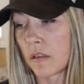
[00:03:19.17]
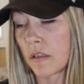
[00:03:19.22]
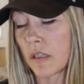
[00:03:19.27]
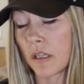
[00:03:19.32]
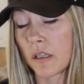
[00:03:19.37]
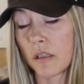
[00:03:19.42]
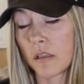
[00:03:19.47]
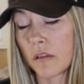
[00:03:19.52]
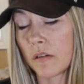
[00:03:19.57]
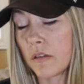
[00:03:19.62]

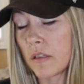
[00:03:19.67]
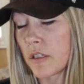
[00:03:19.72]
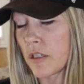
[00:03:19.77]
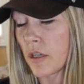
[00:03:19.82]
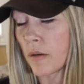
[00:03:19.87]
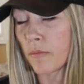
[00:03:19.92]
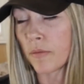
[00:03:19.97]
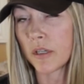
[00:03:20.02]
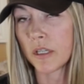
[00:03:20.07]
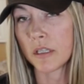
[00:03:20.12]
That included
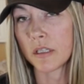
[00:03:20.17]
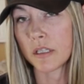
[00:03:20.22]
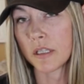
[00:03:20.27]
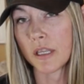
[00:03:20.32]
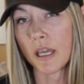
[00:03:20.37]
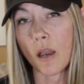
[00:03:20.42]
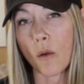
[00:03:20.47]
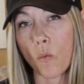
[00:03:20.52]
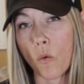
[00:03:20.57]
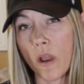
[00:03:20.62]
jumping into
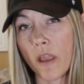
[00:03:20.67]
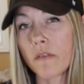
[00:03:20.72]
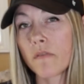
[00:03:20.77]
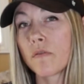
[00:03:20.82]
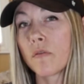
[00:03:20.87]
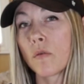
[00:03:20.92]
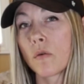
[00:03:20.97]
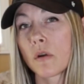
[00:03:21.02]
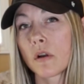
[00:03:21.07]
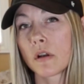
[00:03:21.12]
that white
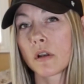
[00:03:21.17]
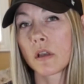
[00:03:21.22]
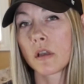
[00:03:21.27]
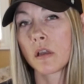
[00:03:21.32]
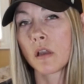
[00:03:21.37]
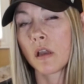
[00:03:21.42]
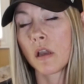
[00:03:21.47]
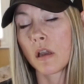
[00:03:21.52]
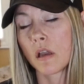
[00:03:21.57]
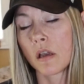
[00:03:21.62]
Ford,
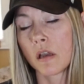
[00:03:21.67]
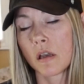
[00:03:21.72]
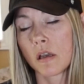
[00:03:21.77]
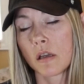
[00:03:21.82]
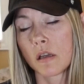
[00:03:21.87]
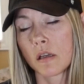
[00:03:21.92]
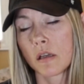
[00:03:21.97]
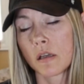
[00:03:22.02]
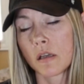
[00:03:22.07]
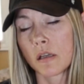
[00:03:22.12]

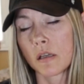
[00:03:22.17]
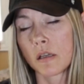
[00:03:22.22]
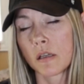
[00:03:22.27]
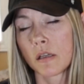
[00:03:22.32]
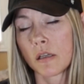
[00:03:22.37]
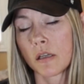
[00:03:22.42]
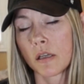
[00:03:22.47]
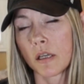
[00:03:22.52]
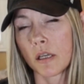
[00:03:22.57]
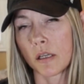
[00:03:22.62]

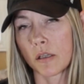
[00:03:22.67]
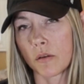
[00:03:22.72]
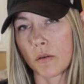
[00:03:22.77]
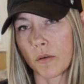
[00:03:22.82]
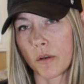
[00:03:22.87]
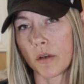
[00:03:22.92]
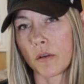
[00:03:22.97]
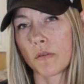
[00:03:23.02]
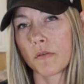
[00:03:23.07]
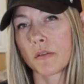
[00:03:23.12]
and
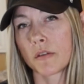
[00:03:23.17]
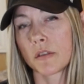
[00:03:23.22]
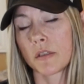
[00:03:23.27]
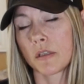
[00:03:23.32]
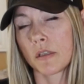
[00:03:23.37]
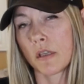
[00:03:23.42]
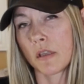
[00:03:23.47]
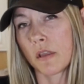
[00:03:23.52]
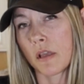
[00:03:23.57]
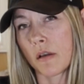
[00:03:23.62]
going over to
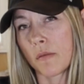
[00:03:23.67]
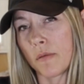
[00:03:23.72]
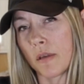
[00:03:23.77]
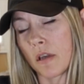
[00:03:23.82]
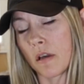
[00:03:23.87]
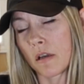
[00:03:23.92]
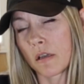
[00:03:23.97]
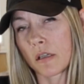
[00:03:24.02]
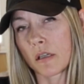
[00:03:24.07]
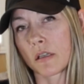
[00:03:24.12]
the
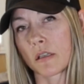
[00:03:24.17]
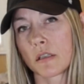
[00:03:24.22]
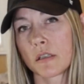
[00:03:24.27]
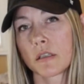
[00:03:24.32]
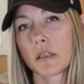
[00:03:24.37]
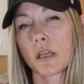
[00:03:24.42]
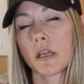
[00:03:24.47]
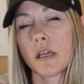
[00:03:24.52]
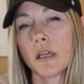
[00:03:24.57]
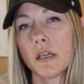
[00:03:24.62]

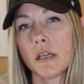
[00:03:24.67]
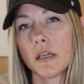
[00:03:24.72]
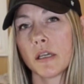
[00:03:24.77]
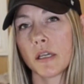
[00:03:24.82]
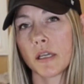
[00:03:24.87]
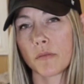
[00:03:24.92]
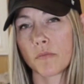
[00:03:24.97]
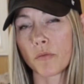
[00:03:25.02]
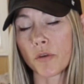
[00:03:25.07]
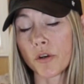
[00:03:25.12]
LaBiancas
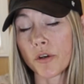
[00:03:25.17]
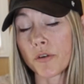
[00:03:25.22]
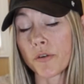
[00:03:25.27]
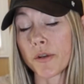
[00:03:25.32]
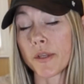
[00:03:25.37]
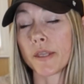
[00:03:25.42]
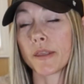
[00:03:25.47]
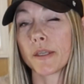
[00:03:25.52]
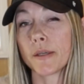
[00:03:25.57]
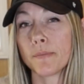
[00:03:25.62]
and
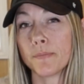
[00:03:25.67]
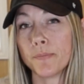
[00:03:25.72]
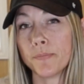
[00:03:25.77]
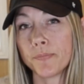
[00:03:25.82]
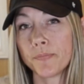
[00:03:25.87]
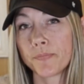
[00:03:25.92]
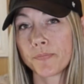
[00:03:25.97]
murdering them.